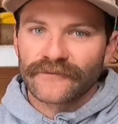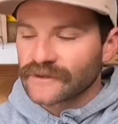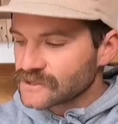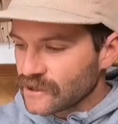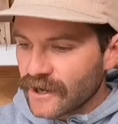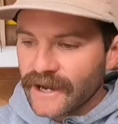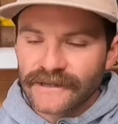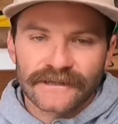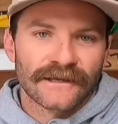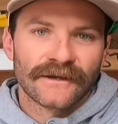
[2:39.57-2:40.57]
of the
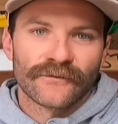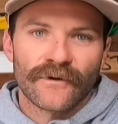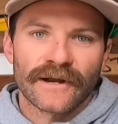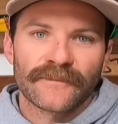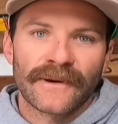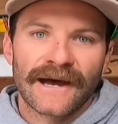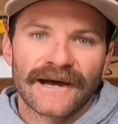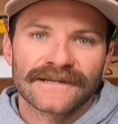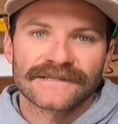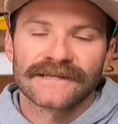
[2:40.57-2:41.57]
tide running
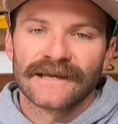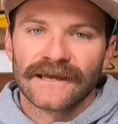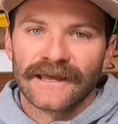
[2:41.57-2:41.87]
past,